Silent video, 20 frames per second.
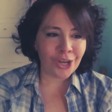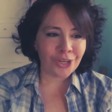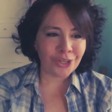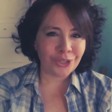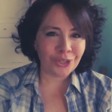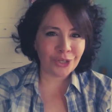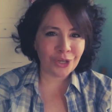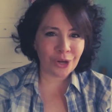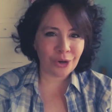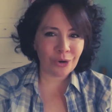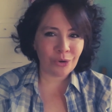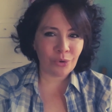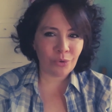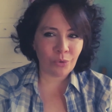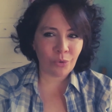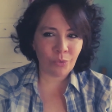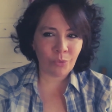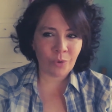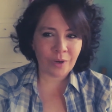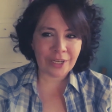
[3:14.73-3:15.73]
You know,
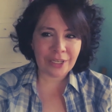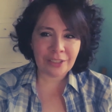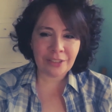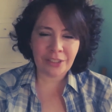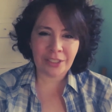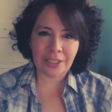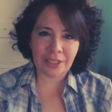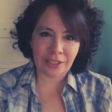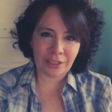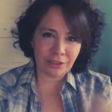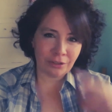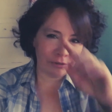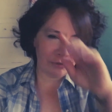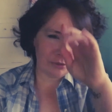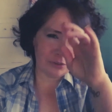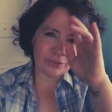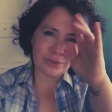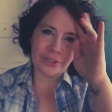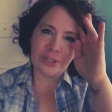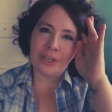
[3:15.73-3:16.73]
we
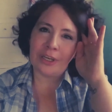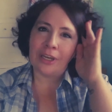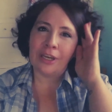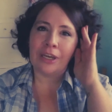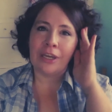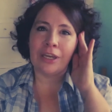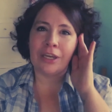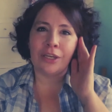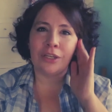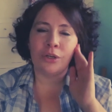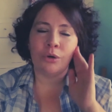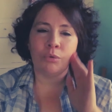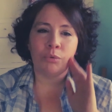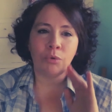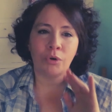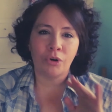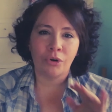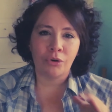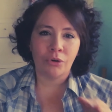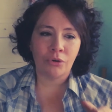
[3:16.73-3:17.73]
live in a
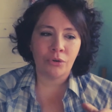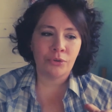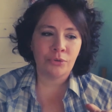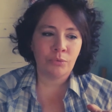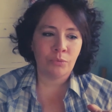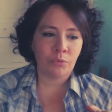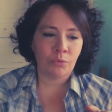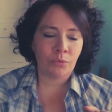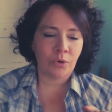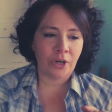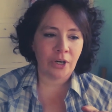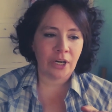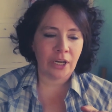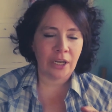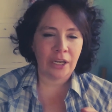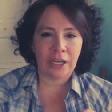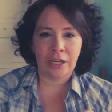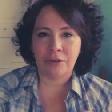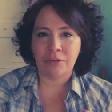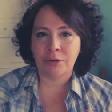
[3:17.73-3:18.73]
world where
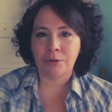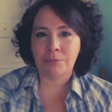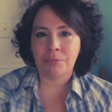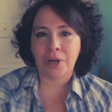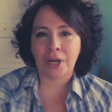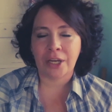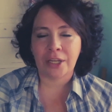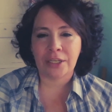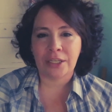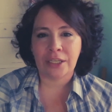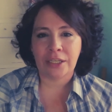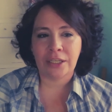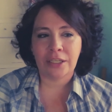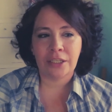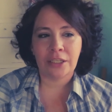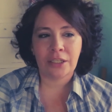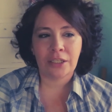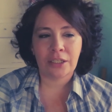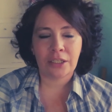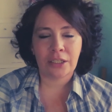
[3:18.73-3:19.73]

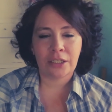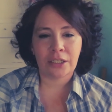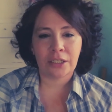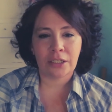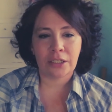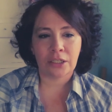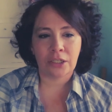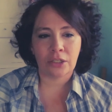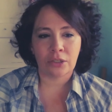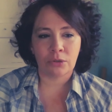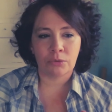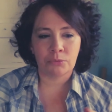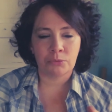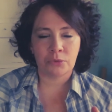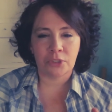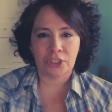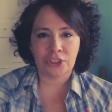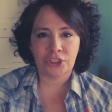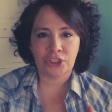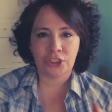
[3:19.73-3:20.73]
everybody
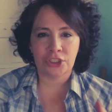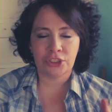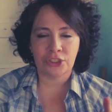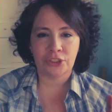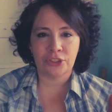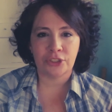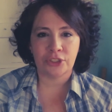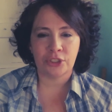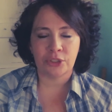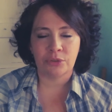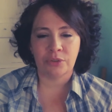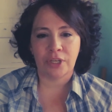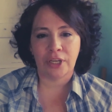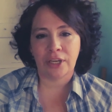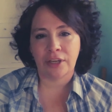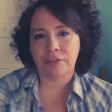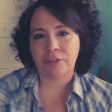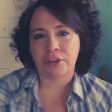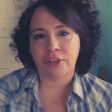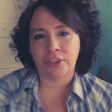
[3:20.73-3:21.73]
rushes to
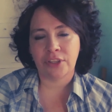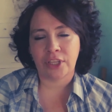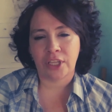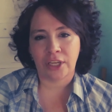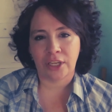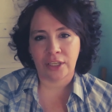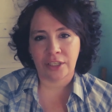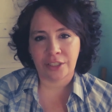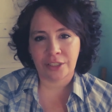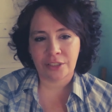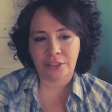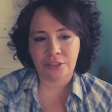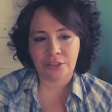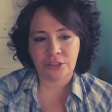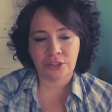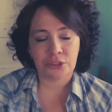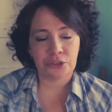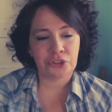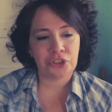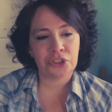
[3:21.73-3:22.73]
everything.
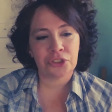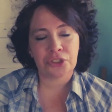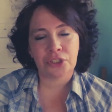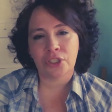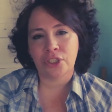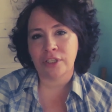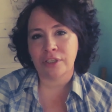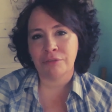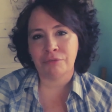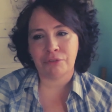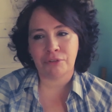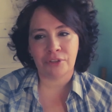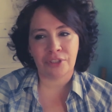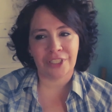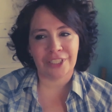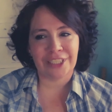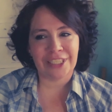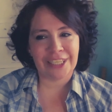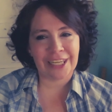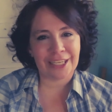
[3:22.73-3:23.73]
Or just looking for
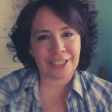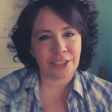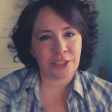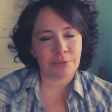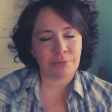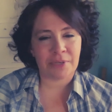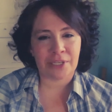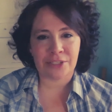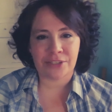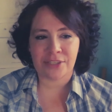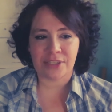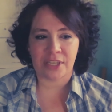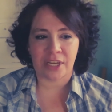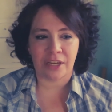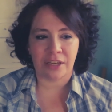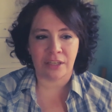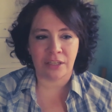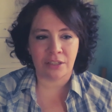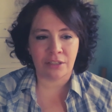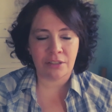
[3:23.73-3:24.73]
the next best
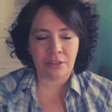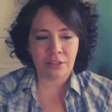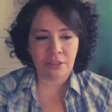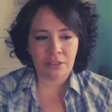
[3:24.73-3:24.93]
thing,